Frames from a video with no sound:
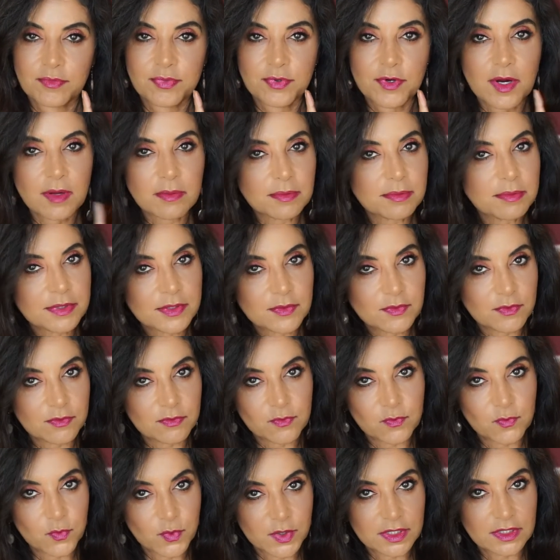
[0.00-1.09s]
probably
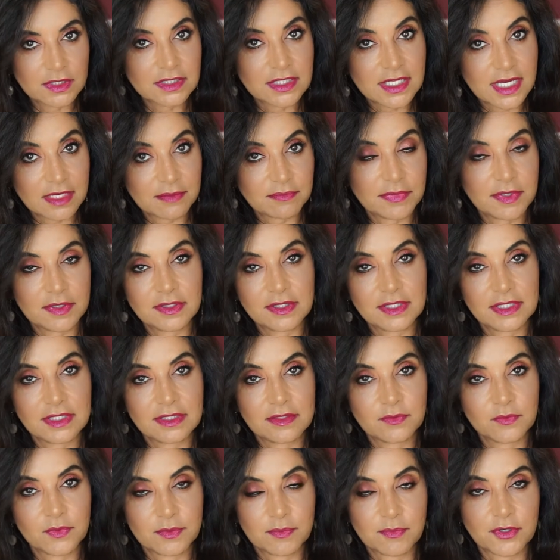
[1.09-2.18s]
will not
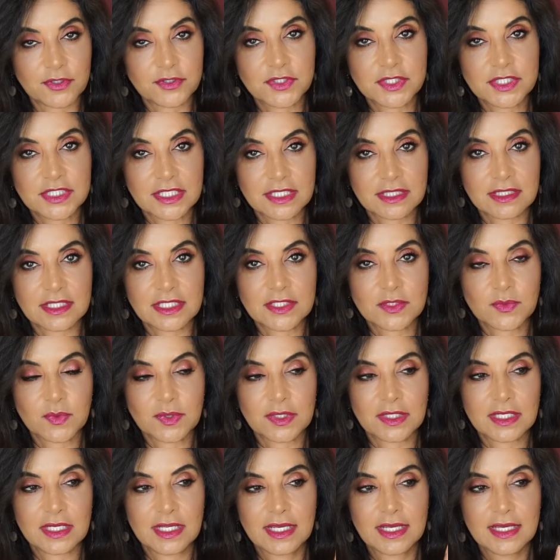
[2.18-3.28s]
be repurchasing this
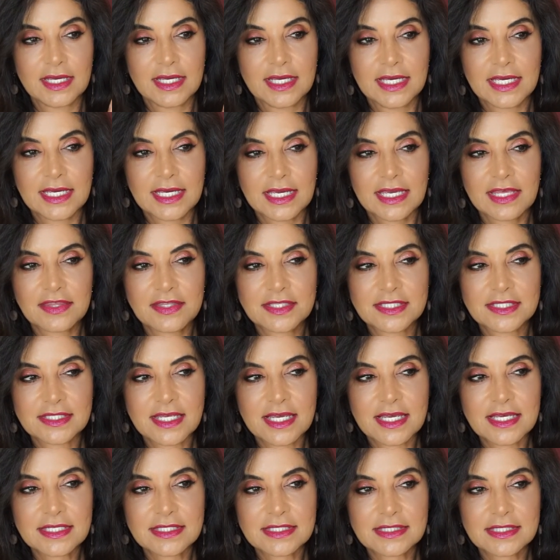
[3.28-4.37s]
one. He
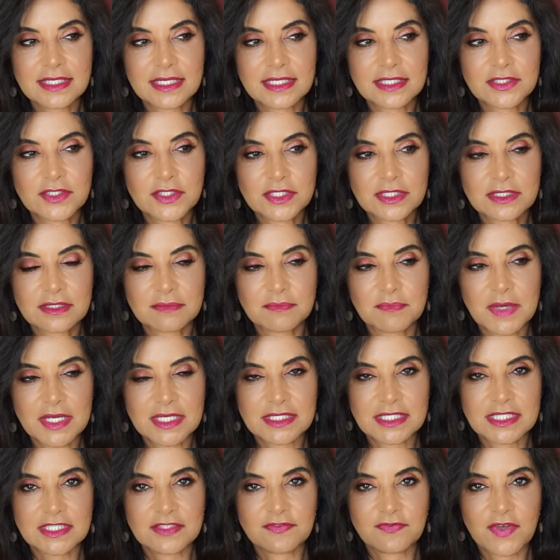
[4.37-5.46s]
says that it just
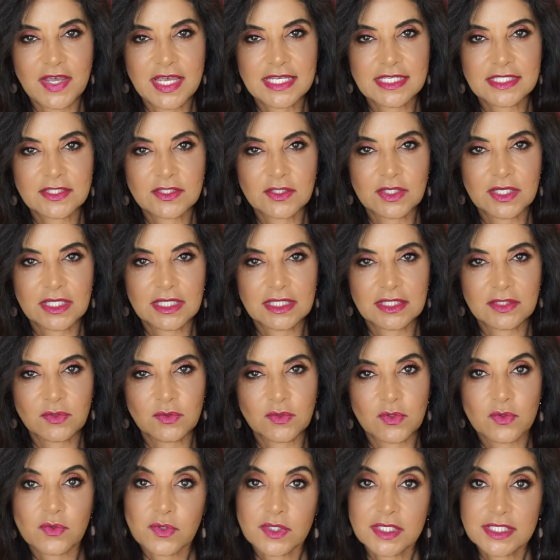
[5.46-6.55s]
makes his face look a
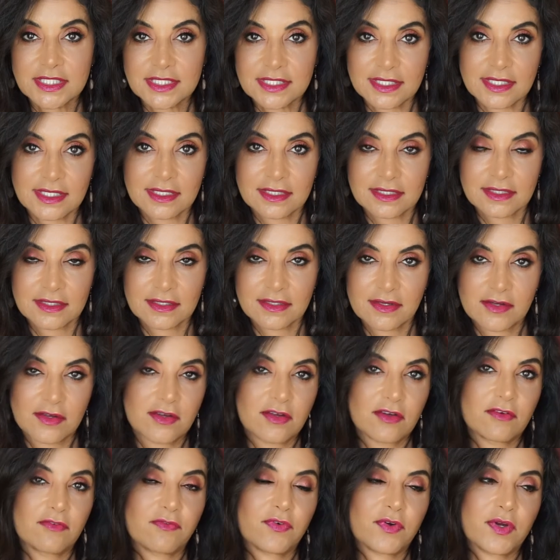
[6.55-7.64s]
little greasy
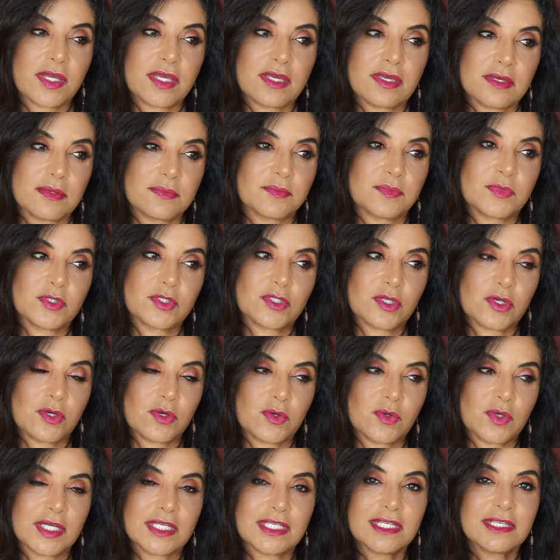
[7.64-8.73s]
for him.
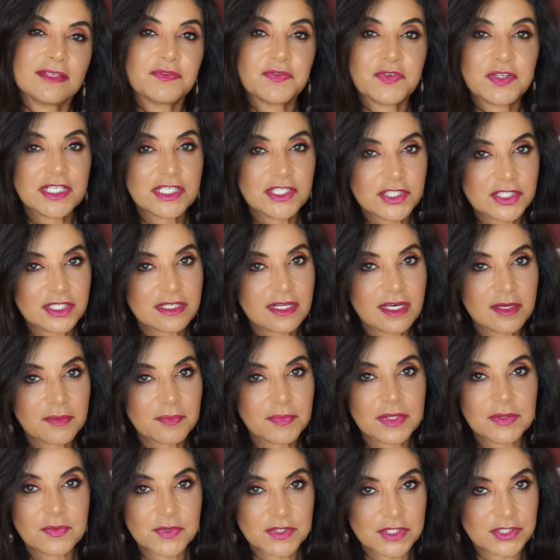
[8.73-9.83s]
So he did finish it
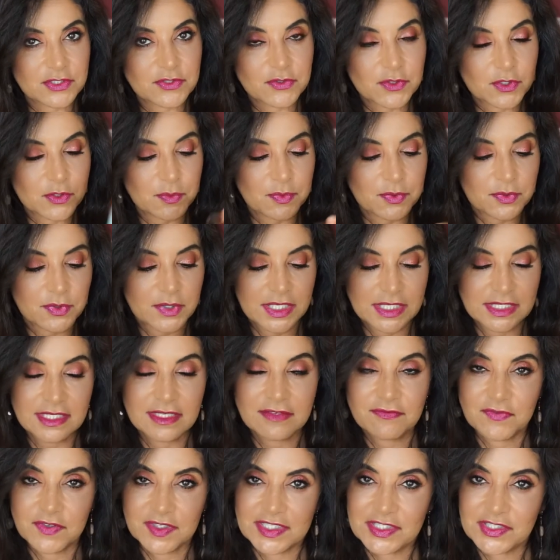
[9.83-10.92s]
up. He was a trooper. He
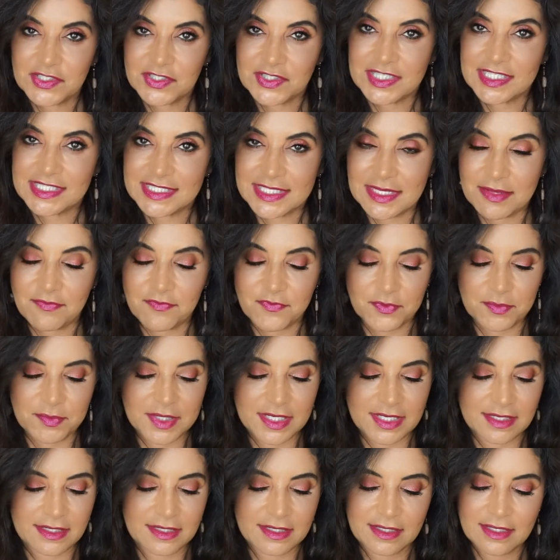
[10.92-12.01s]
did finish this up for
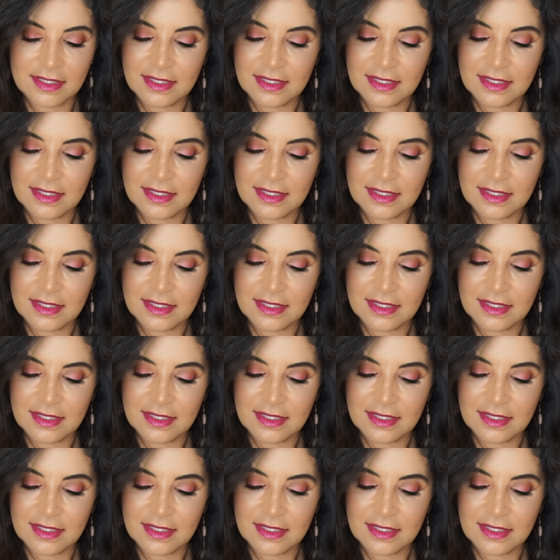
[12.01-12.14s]
me,